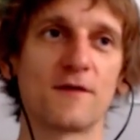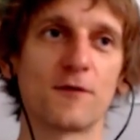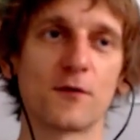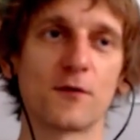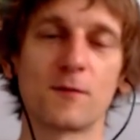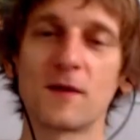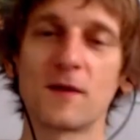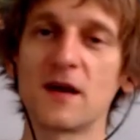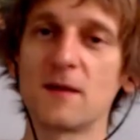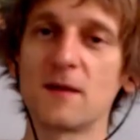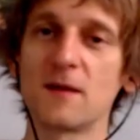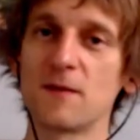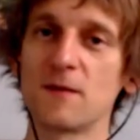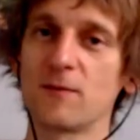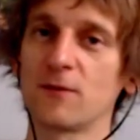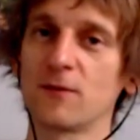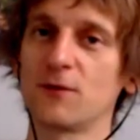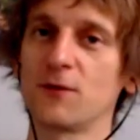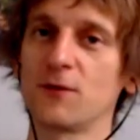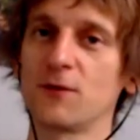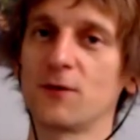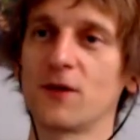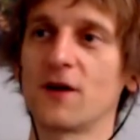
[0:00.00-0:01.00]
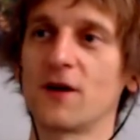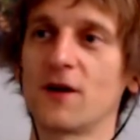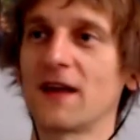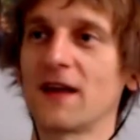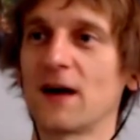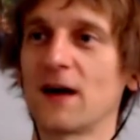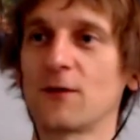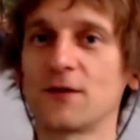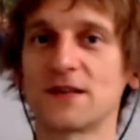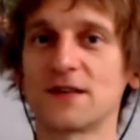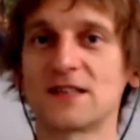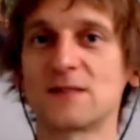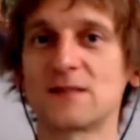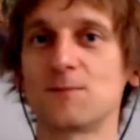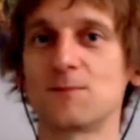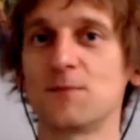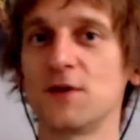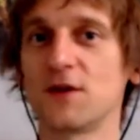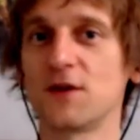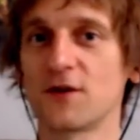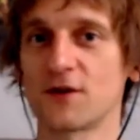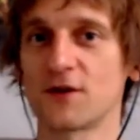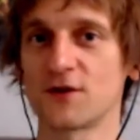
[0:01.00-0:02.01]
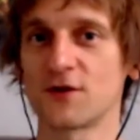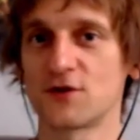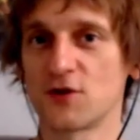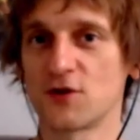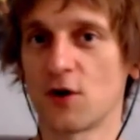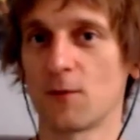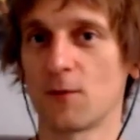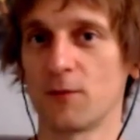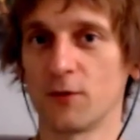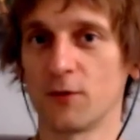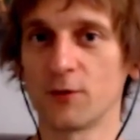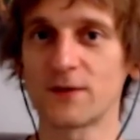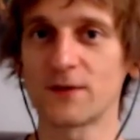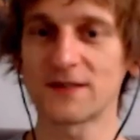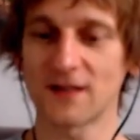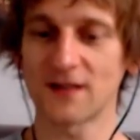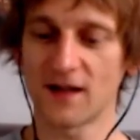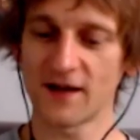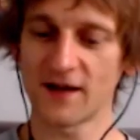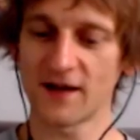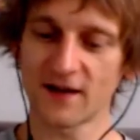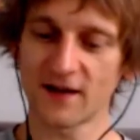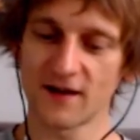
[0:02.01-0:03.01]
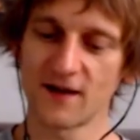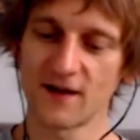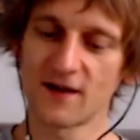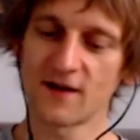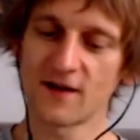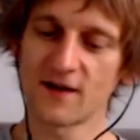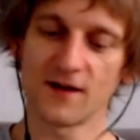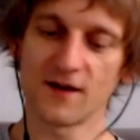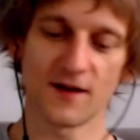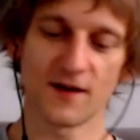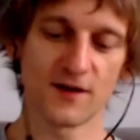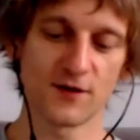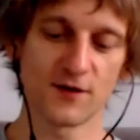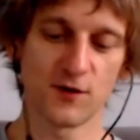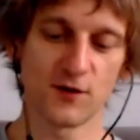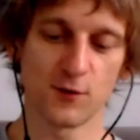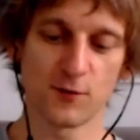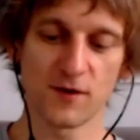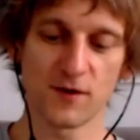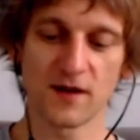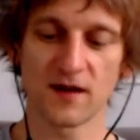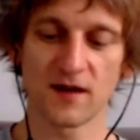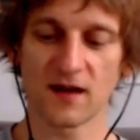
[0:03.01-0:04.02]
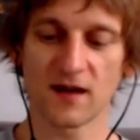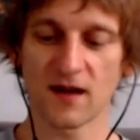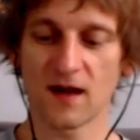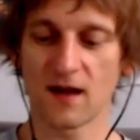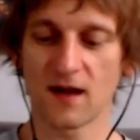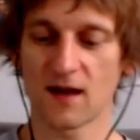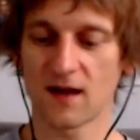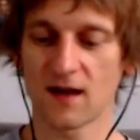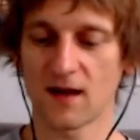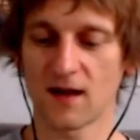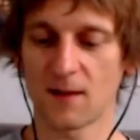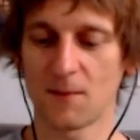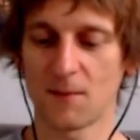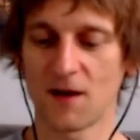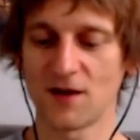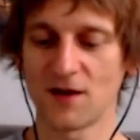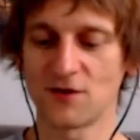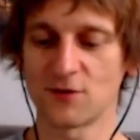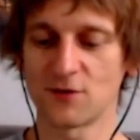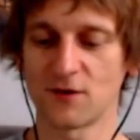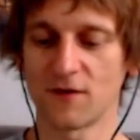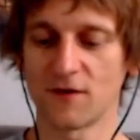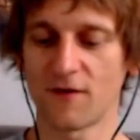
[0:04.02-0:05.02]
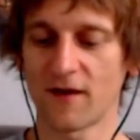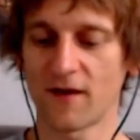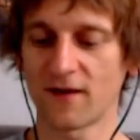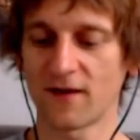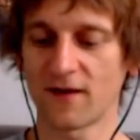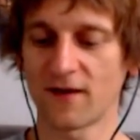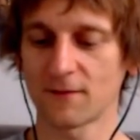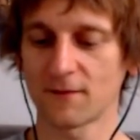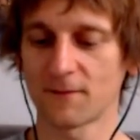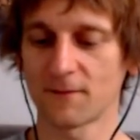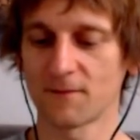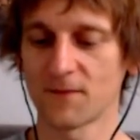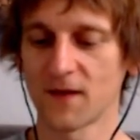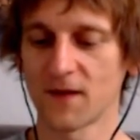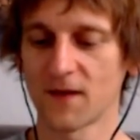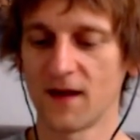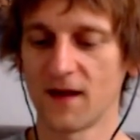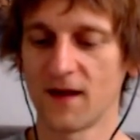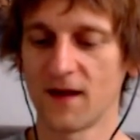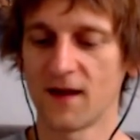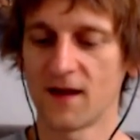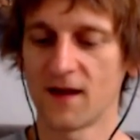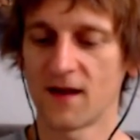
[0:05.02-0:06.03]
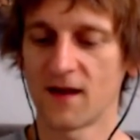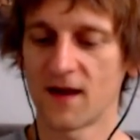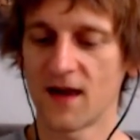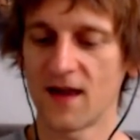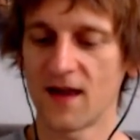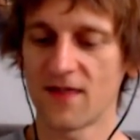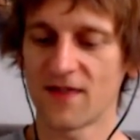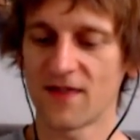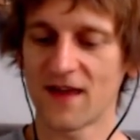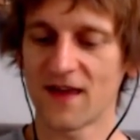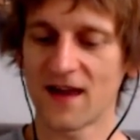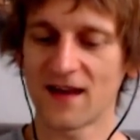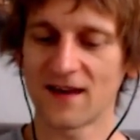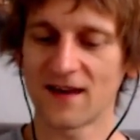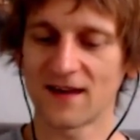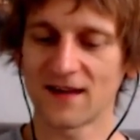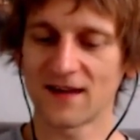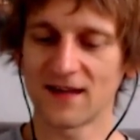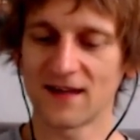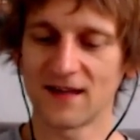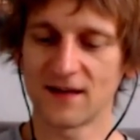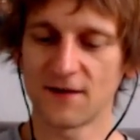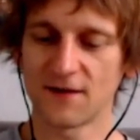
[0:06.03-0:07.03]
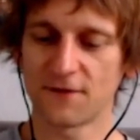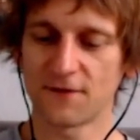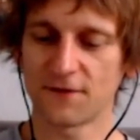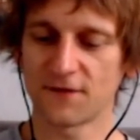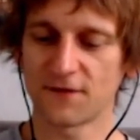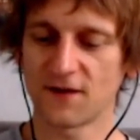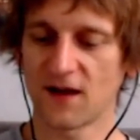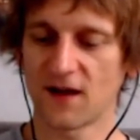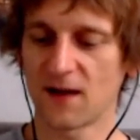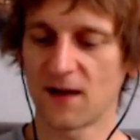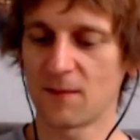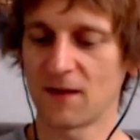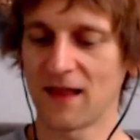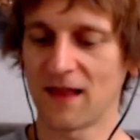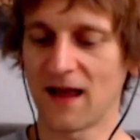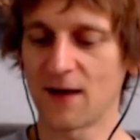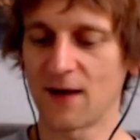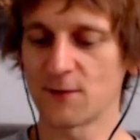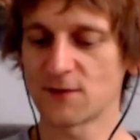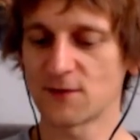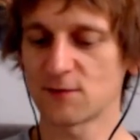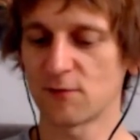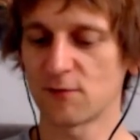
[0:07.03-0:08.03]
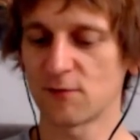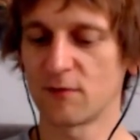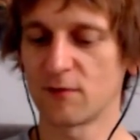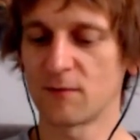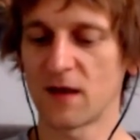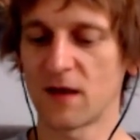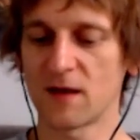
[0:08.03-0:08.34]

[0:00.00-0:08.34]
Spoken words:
for many people to learn how the speaker job looks like during a major event. And then, if time allows, we will